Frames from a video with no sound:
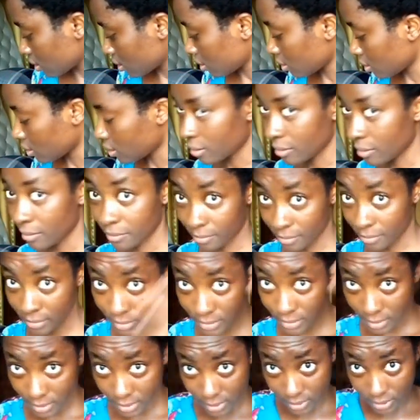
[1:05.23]

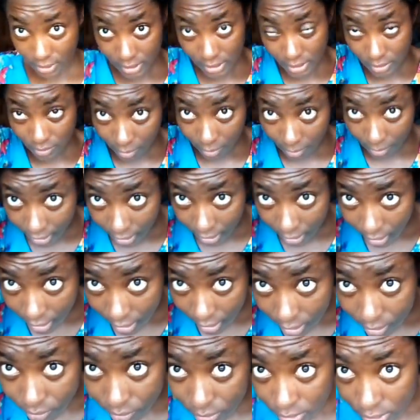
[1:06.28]
So this is what my
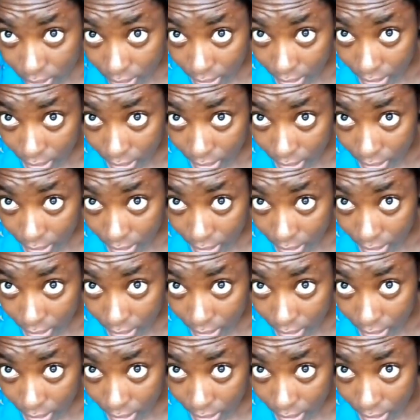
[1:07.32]
hair looks